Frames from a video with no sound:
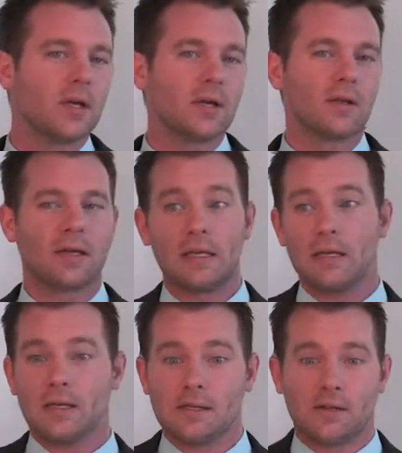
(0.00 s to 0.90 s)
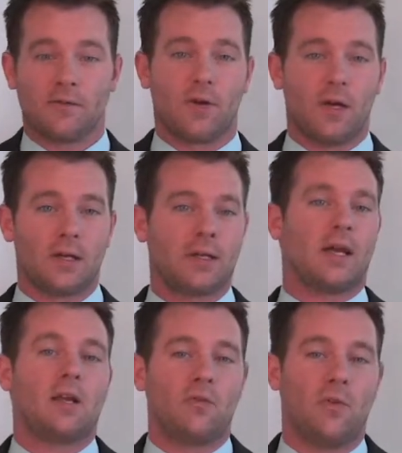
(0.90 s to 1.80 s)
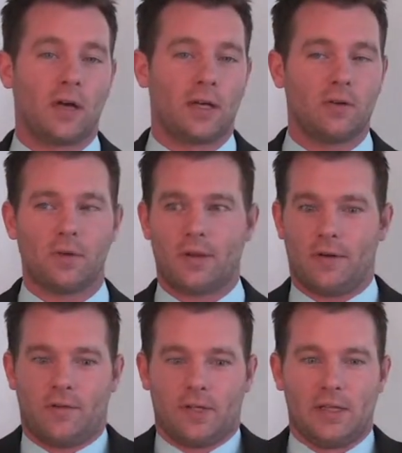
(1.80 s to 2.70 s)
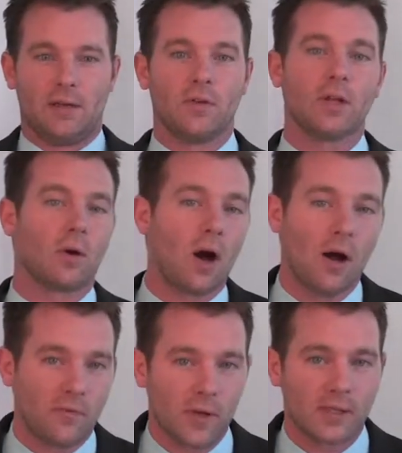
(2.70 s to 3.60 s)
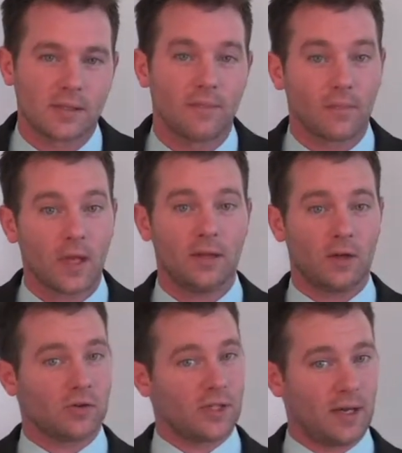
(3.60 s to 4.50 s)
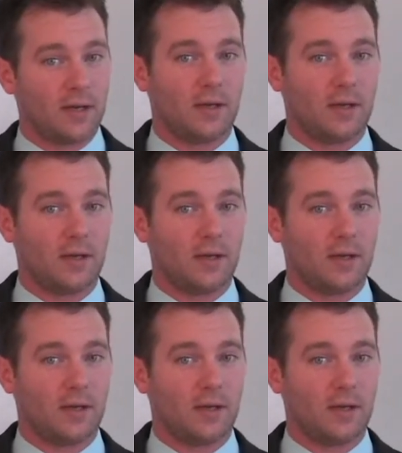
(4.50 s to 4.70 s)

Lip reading: the ease of getting funding without even leaving their office. And they'll sign up.